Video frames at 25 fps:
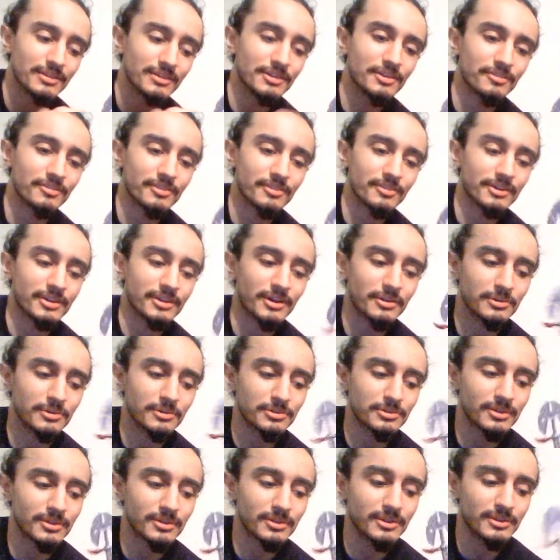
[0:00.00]
different
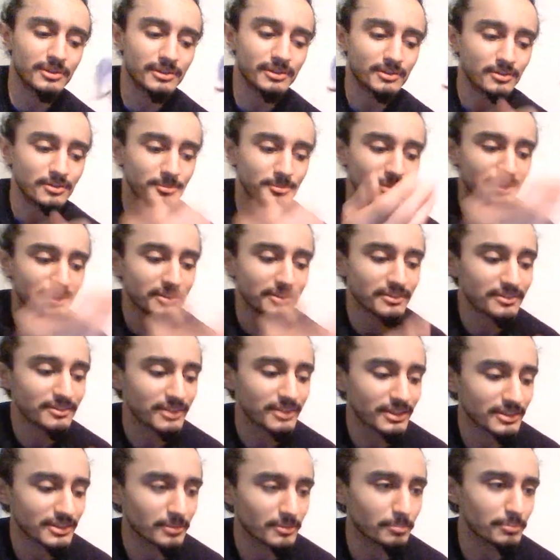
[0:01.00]
colors right here, because he's
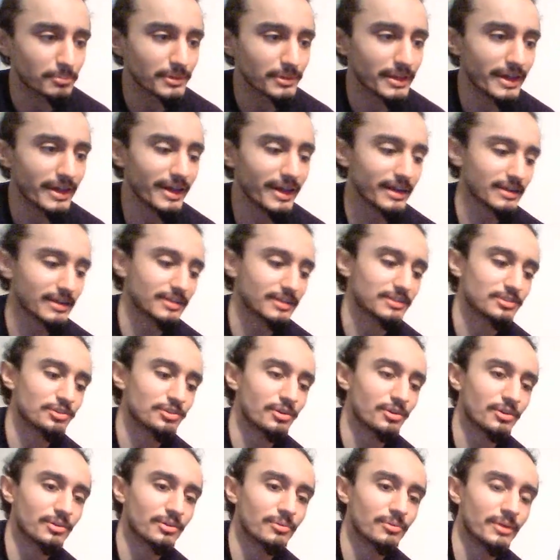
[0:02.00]
got the black and
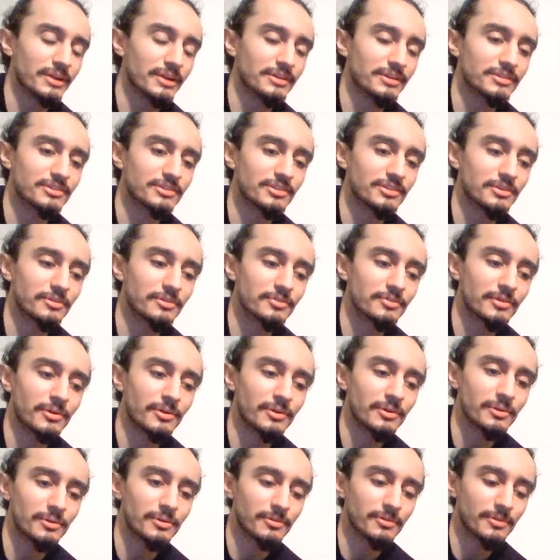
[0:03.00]
dark red and silver
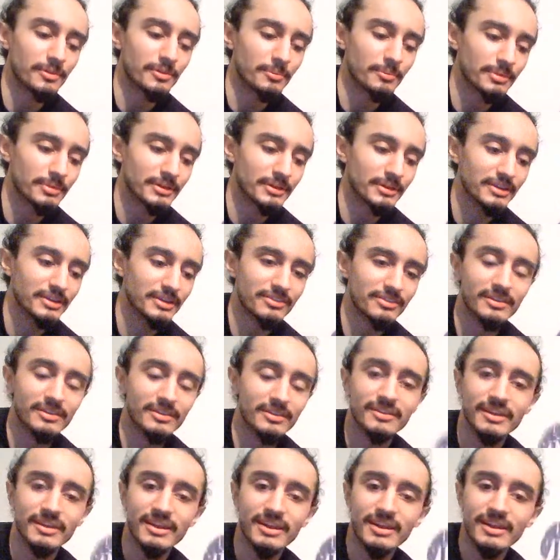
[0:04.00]
all over the
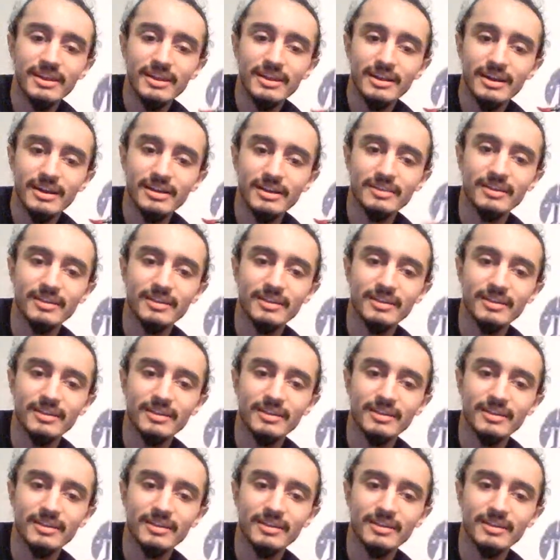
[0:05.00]
place, and